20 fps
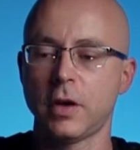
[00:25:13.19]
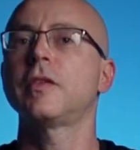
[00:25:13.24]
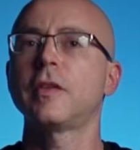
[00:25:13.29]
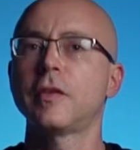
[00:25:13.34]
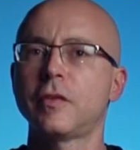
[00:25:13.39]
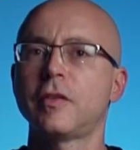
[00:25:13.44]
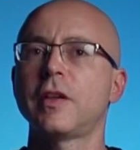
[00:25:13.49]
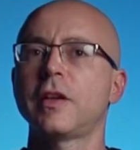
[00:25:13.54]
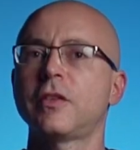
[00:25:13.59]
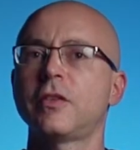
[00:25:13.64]
This
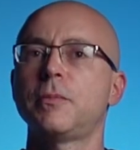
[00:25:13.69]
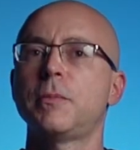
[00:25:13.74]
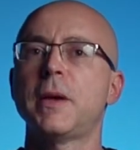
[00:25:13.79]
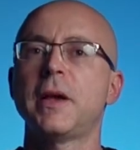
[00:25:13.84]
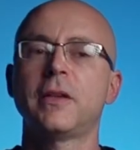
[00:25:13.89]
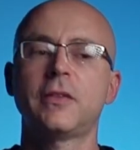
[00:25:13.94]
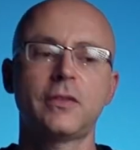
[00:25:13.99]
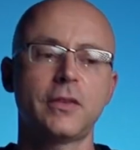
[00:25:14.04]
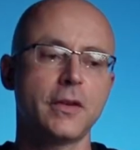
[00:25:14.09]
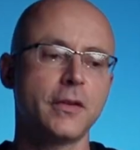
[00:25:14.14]
is
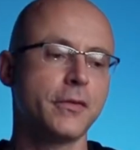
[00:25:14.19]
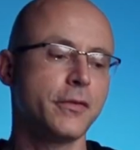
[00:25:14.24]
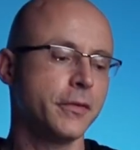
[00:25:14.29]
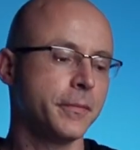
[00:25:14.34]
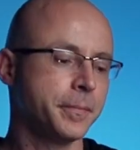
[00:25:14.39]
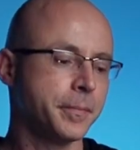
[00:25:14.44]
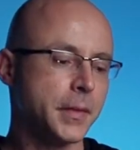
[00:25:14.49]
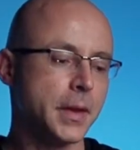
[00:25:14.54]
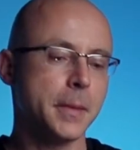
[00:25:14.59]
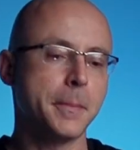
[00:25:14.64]
expensive,
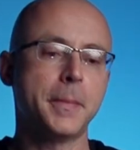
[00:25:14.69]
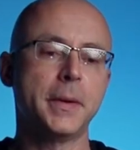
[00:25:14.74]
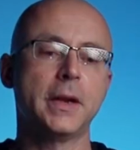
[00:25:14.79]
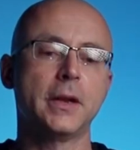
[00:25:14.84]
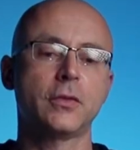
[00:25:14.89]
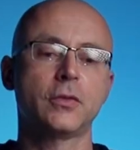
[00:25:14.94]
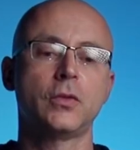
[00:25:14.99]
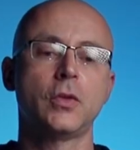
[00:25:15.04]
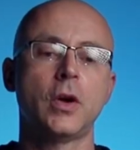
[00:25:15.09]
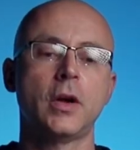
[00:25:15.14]
but
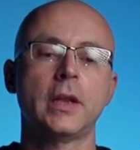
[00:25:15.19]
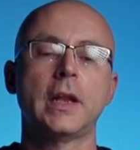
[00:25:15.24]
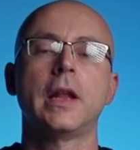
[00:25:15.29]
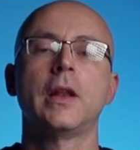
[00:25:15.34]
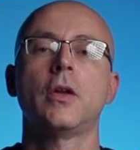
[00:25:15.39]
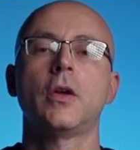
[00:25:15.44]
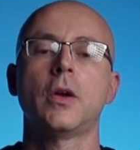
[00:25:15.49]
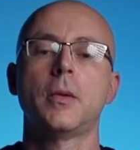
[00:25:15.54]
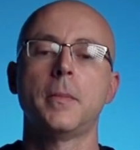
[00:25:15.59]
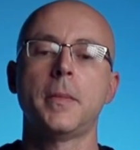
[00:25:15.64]
it's not a
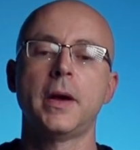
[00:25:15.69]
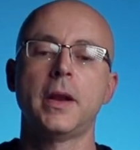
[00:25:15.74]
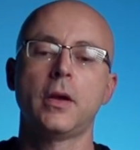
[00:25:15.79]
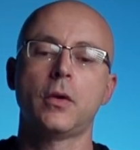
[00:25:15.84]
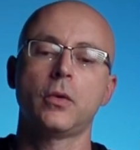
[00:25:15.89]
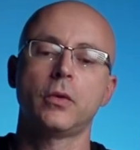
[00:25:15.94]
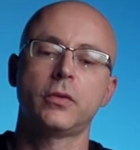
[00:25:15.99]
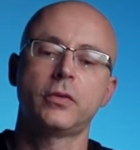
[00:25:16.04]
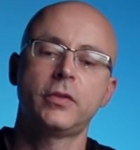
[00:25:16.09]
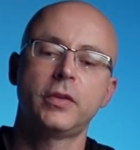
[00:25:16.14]
lot of money
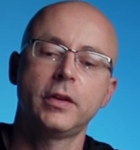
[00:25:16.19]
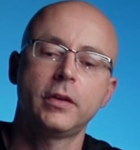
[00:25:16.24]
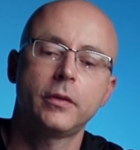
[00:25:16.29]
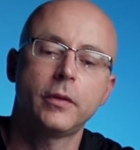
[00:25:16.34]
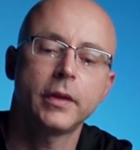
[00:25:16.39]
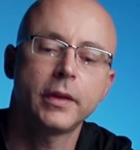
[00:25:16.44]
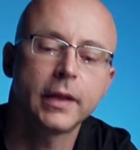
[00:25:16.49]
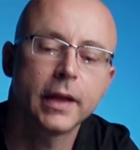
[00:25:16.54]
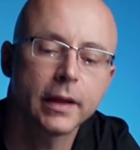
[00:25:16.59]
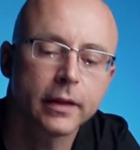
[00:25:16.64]

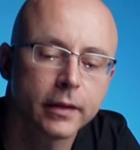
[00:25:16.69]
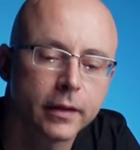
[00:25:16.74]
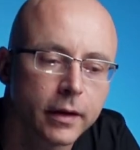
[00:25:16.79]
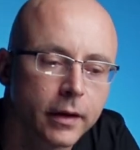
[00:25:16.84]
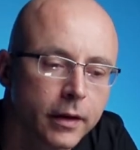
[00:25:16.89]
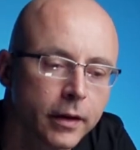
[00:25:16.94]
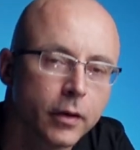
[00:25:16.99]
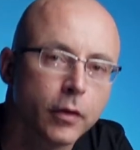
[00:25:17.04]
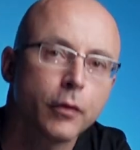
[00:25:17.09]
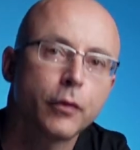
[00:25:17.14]
considering that,
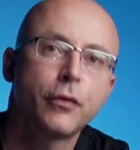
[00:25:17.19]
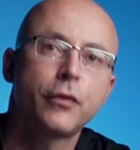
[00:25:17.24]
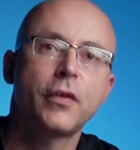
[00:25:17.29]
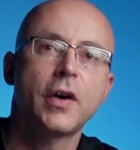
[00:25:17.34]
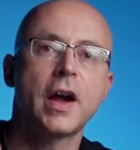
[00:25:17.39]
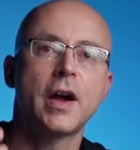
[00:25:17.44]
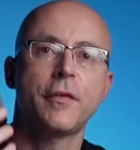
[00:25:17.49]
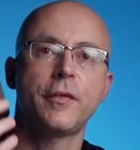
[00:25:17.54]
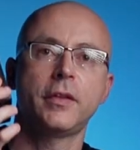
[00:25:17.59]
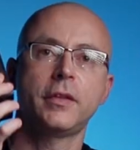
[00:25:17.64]
you know,
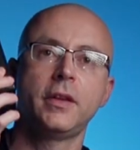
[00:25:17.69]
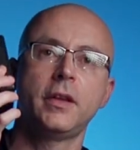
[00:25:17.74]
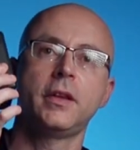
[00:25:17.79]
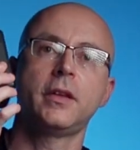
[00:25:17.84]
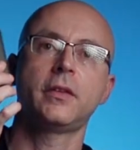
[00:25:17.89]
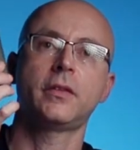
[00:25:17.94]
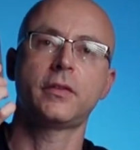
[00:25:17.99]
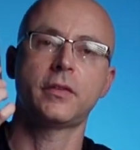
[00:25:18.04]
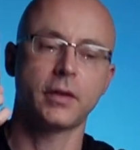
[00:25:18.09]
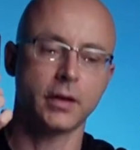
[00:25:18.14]
5 of
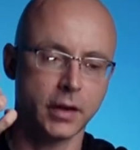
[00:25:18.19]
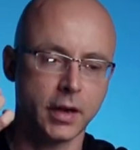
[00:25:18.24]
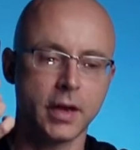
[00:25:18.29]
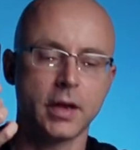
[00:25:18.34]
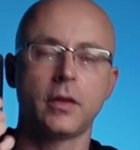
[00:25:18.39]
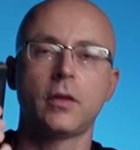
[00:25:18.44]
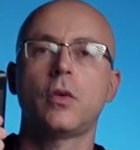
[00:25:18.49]
these, again,